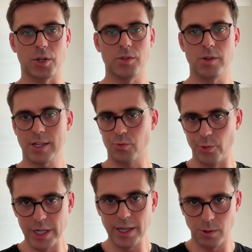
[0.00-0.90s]
So that's
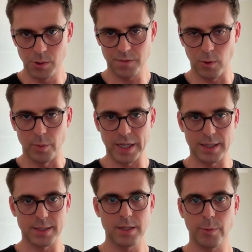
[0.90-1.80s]
really useful
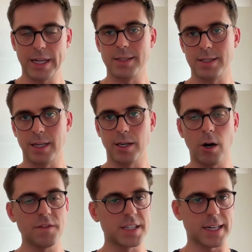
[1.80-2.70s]
because we can see
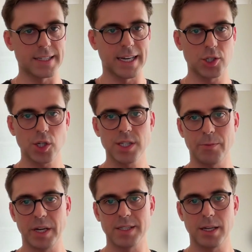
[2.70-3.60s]
all the citations, and
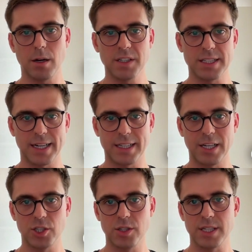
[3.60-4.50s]
we can see all the
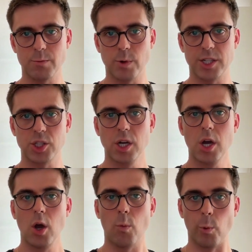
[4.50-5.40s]
citations in which
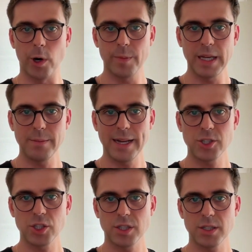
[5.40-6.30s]
we're being
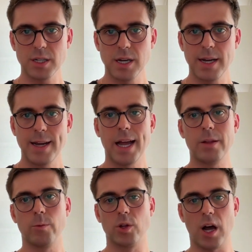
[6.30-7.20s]
mentioned and
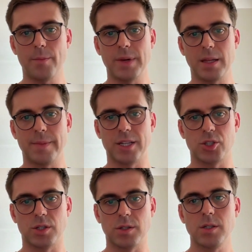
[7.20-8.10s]
we're not being
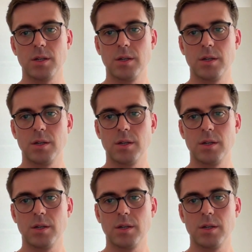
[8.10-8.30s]
mentioned.